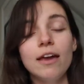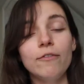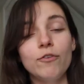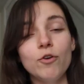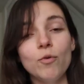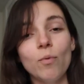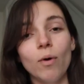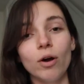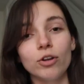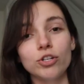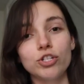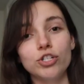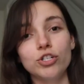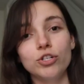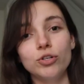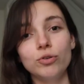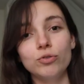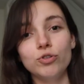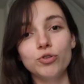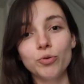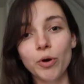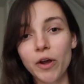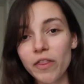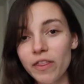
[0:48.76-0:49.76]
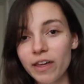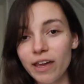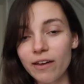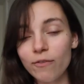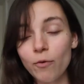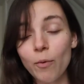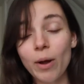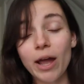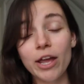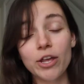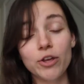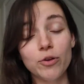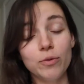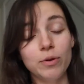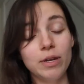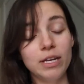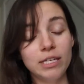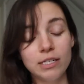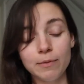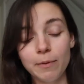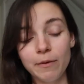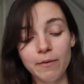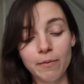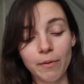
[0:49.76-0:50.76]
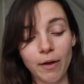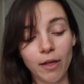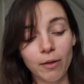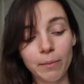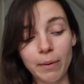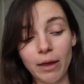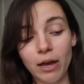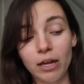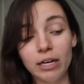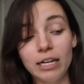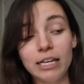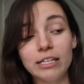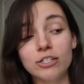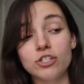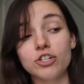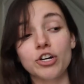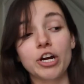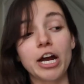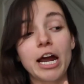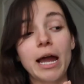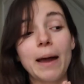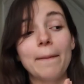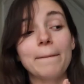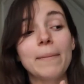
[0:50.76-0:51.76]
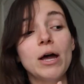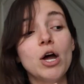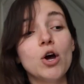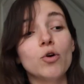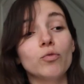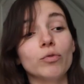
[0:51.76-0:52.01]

If you want to join the giveaway, you need to be following me on Instagram